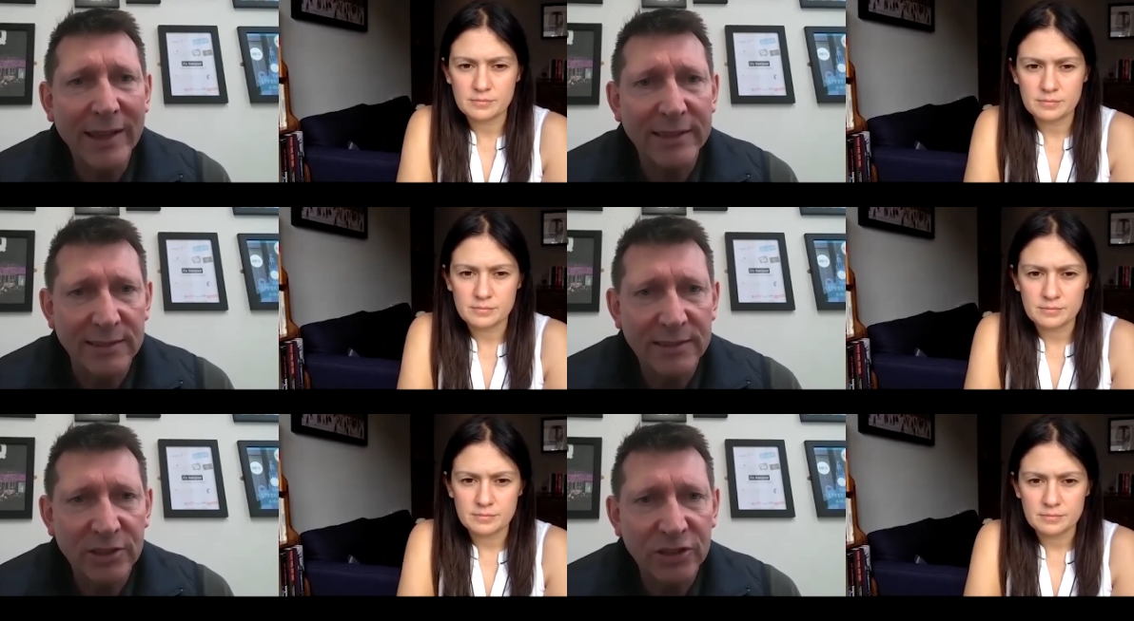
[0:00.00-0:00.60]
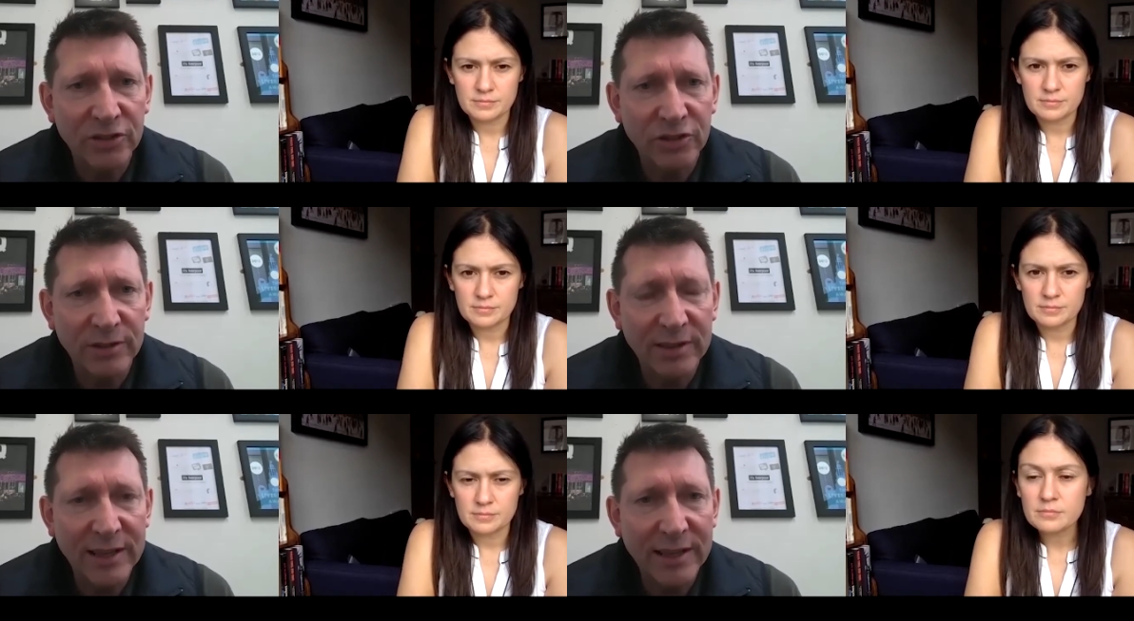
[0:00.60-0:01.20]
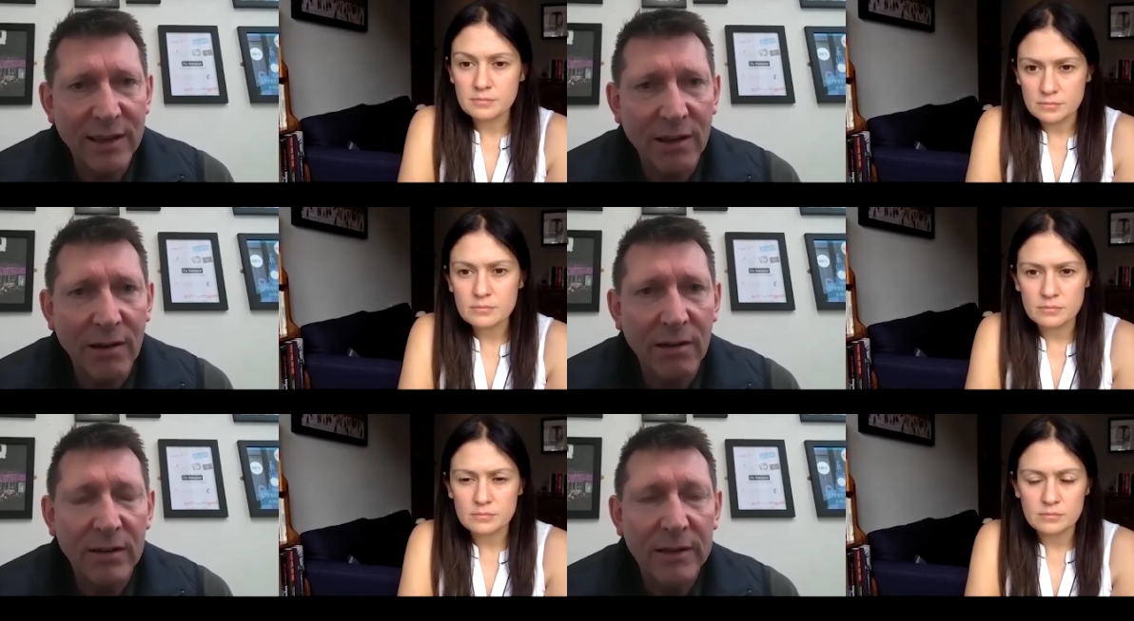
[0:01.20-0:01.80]
Speaker 1: is? Do you, do you think
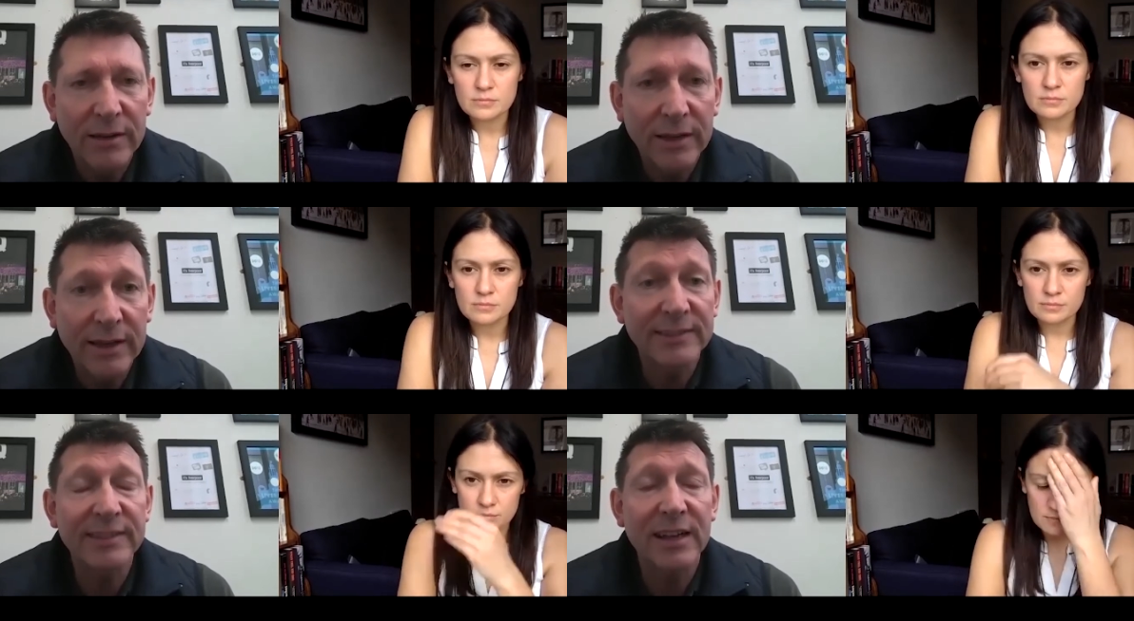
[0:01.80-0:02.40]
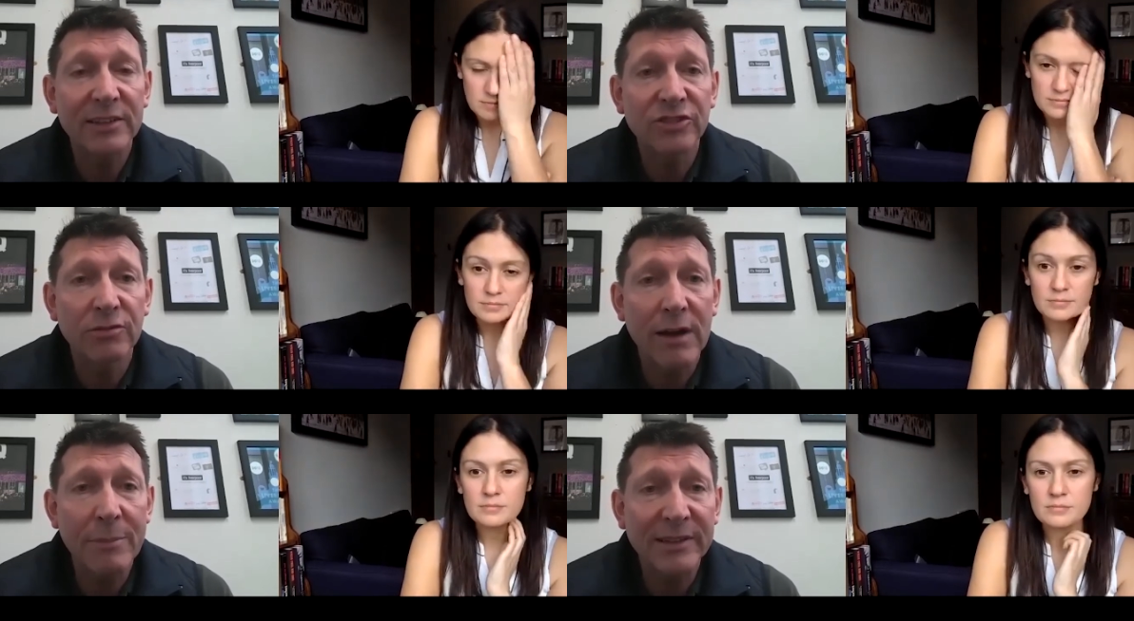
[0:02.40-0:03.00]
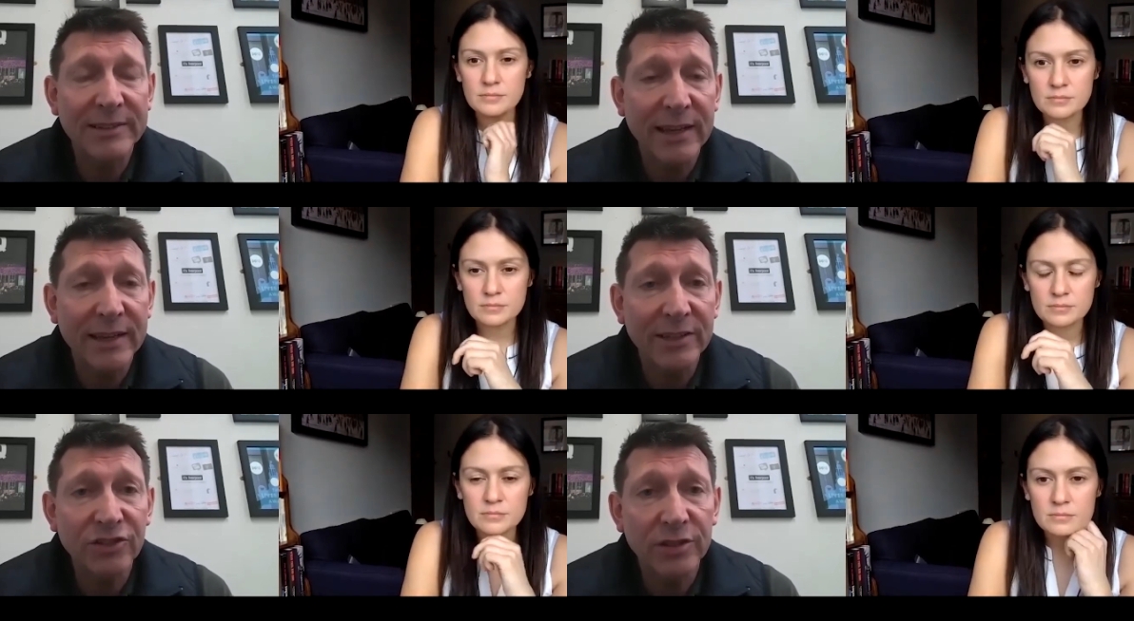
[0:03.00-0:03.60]
our international
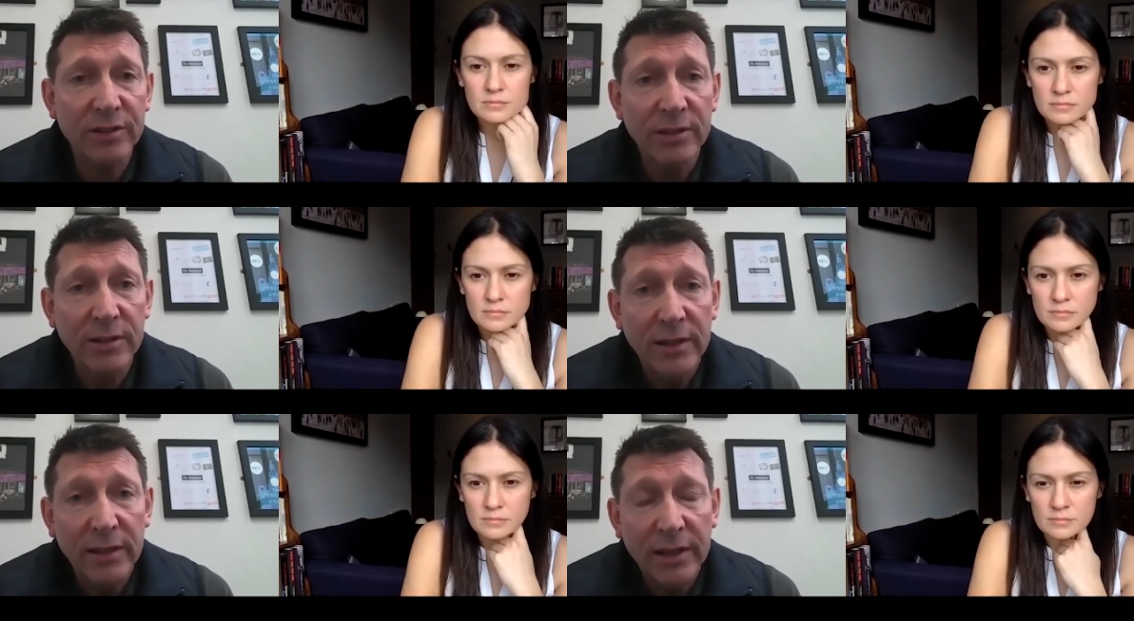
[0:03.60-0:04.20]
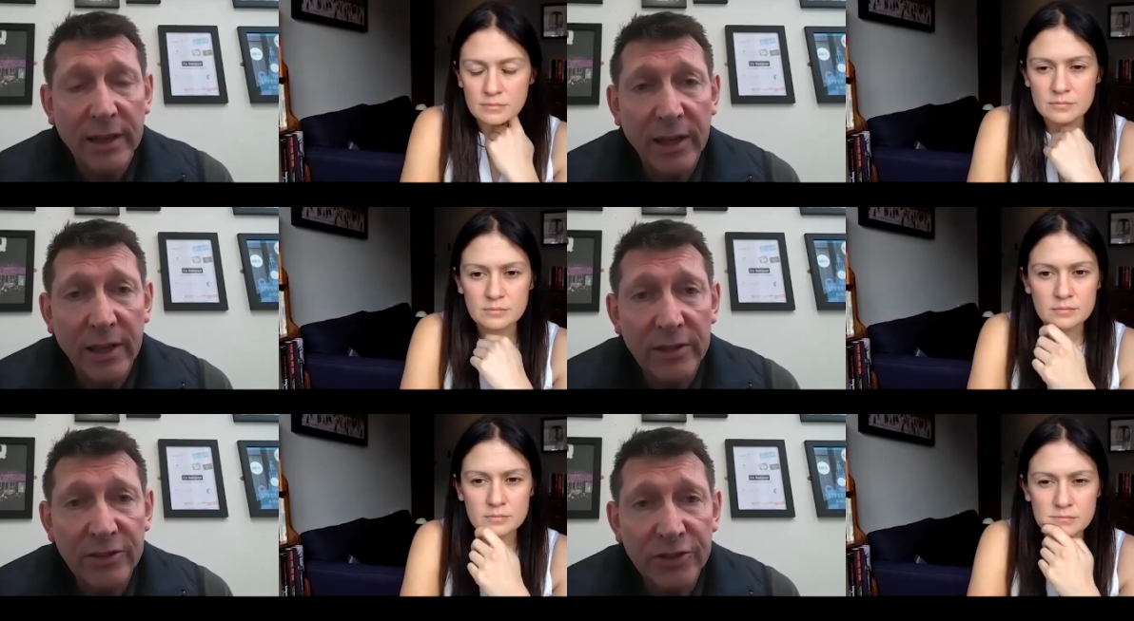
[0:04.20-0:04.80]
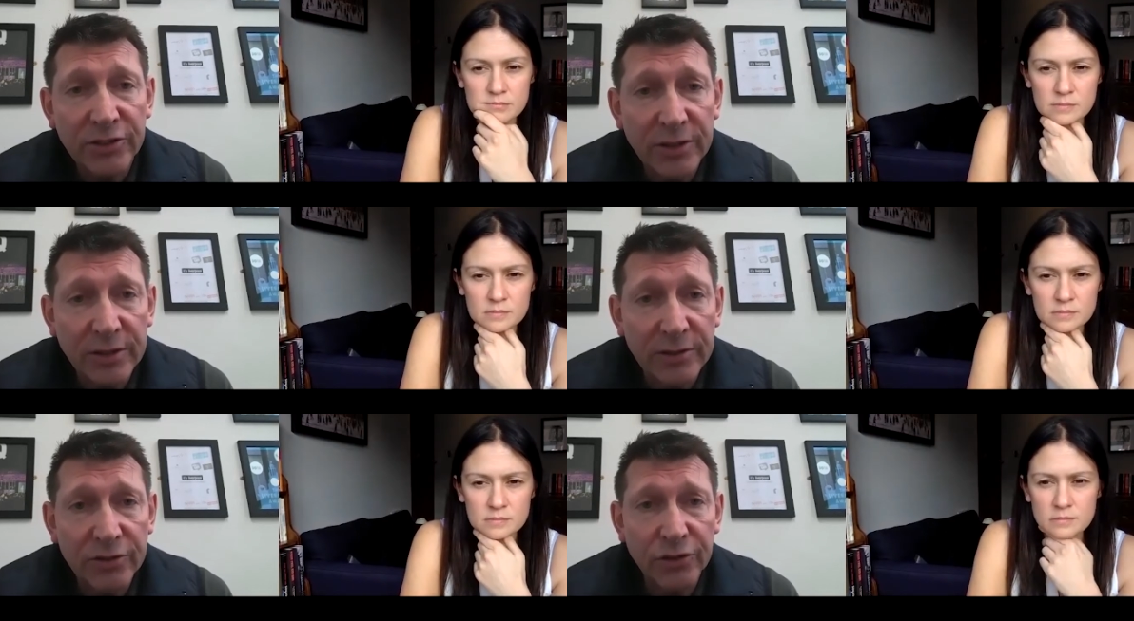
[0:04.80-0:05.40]
reputation has
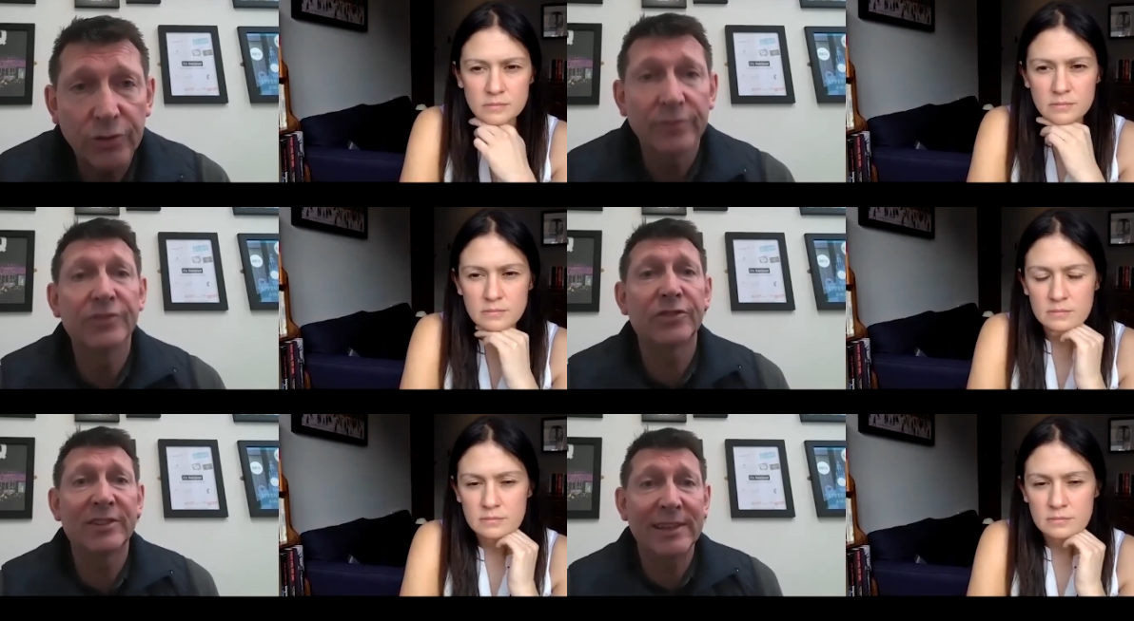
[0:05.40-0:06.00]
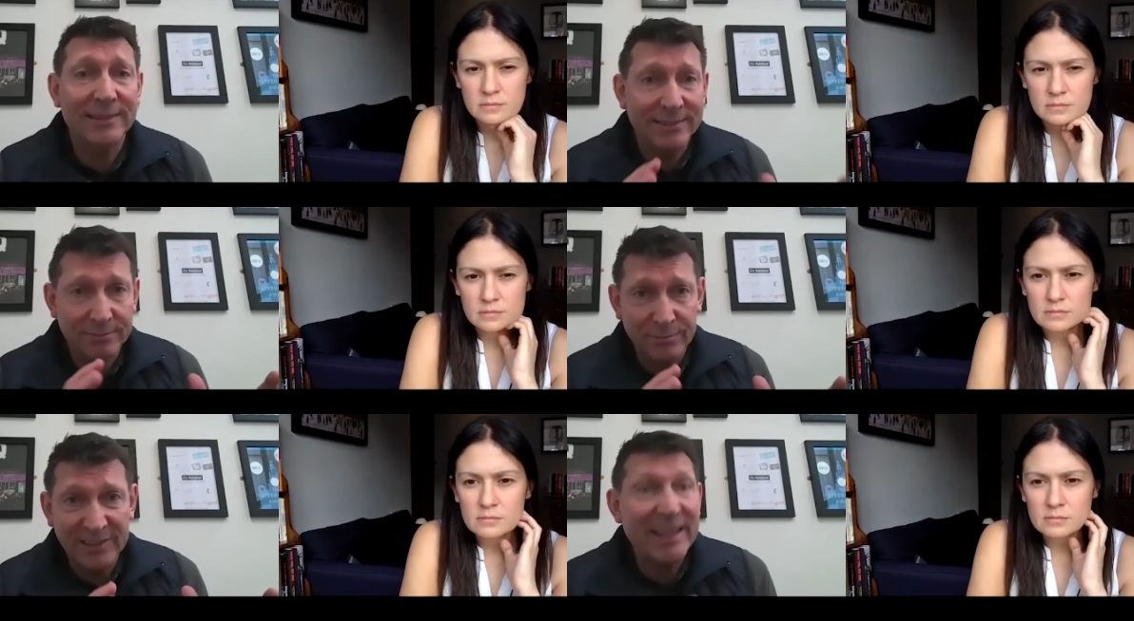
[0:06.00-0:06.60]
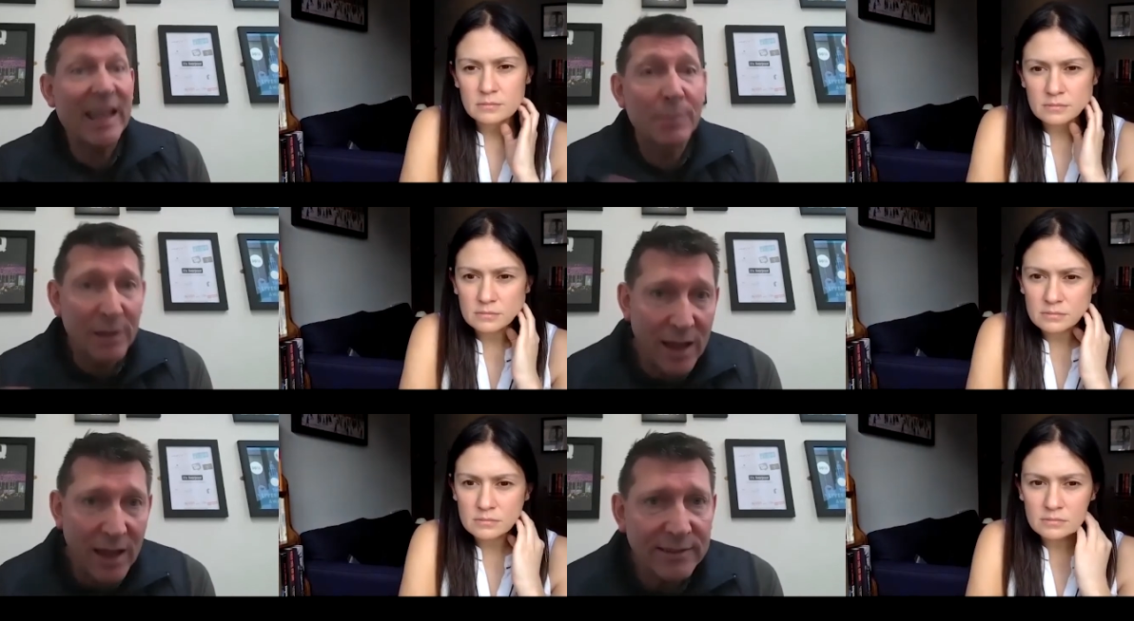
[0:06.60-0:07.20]
uh, sort of
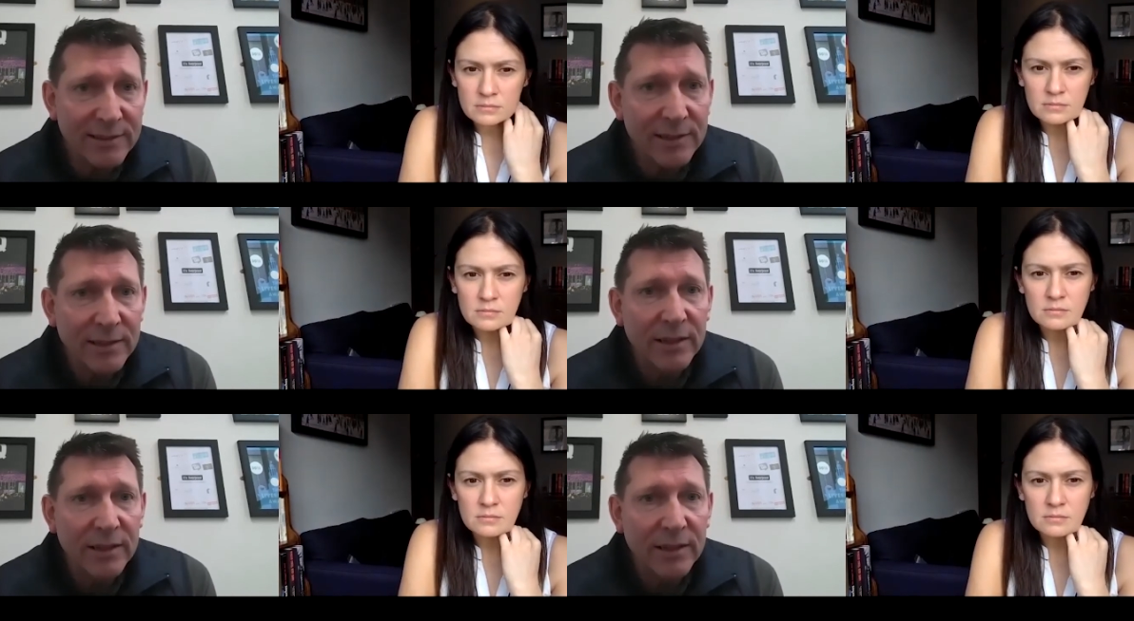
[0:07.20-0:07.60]
stabilized?